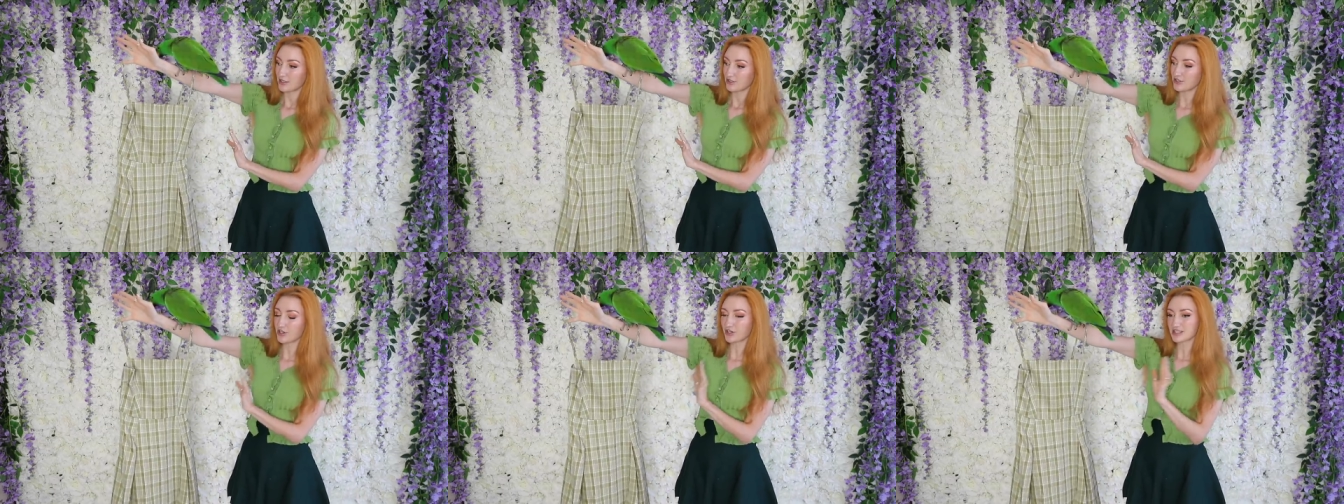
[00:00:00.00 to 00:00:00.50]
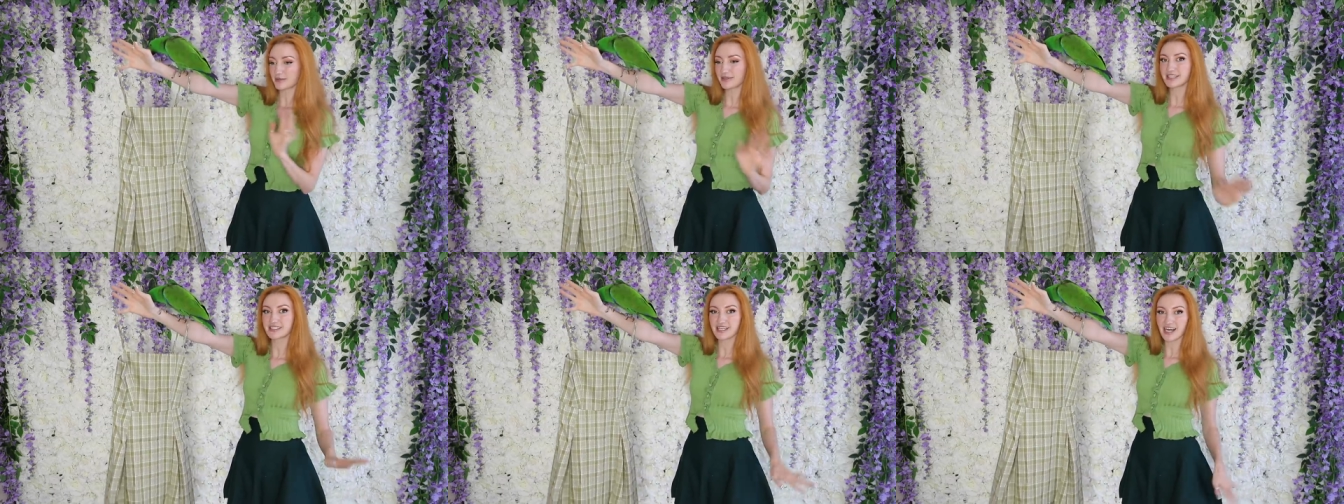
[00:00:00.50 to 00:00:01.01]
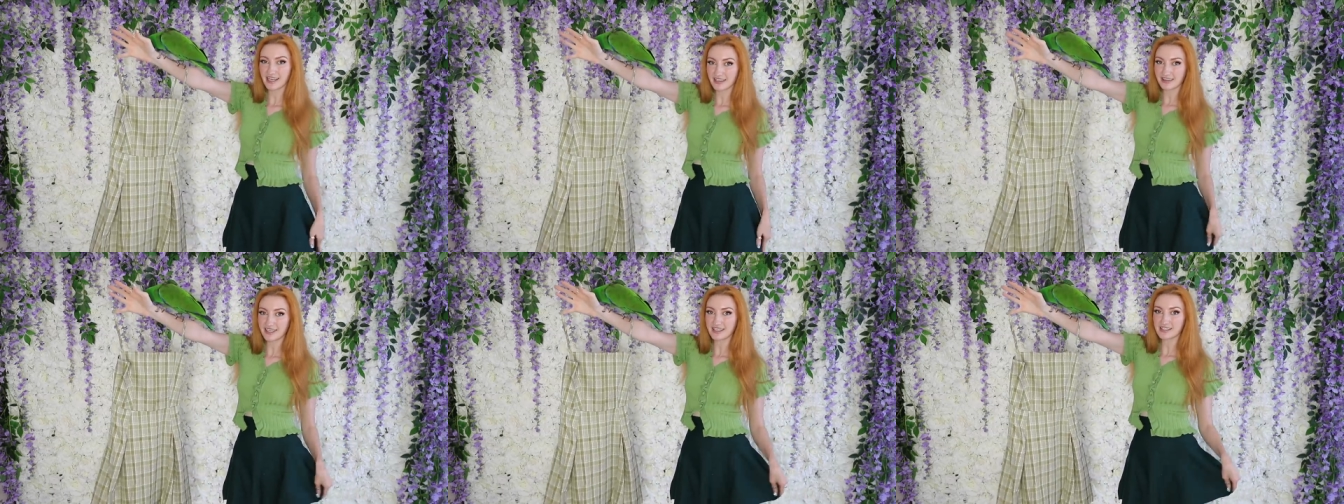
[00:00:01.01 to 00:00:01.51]
You know, some of these darker
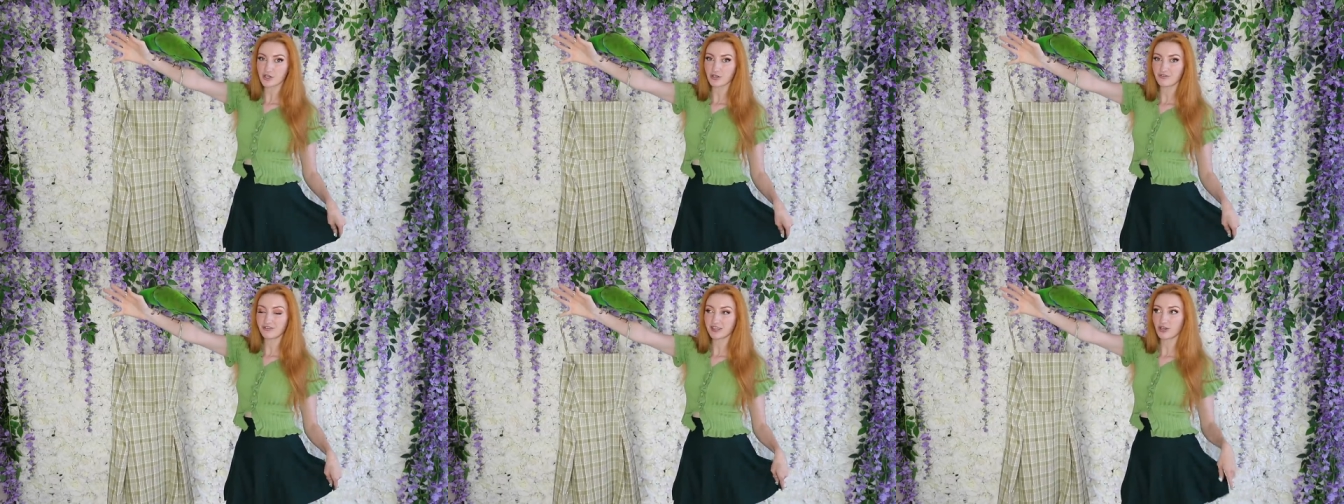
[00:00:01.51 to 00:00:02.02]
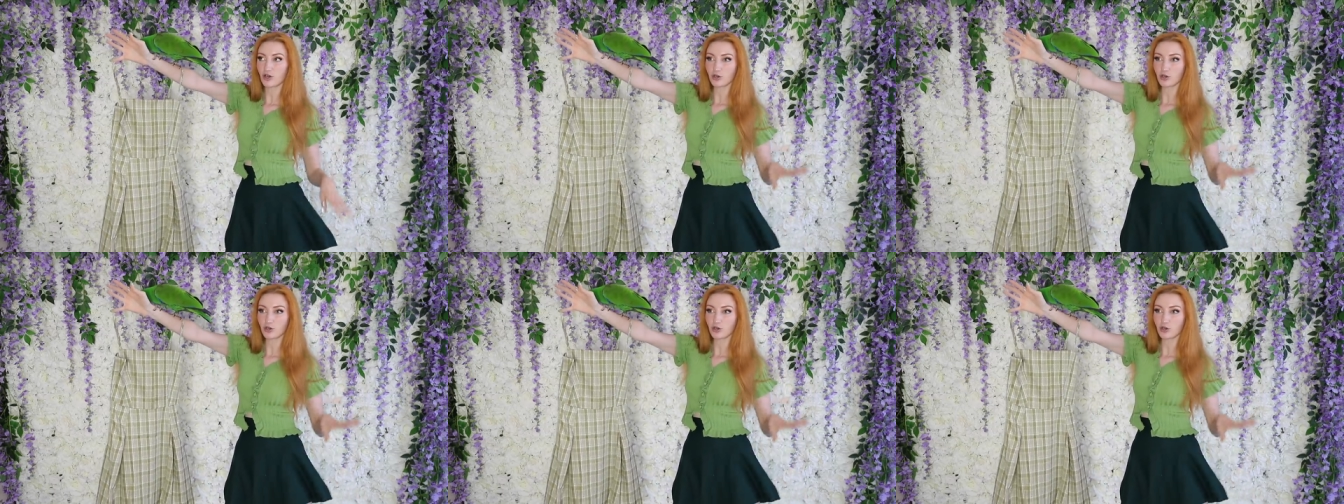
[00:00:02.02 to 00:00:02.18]
things don't fit the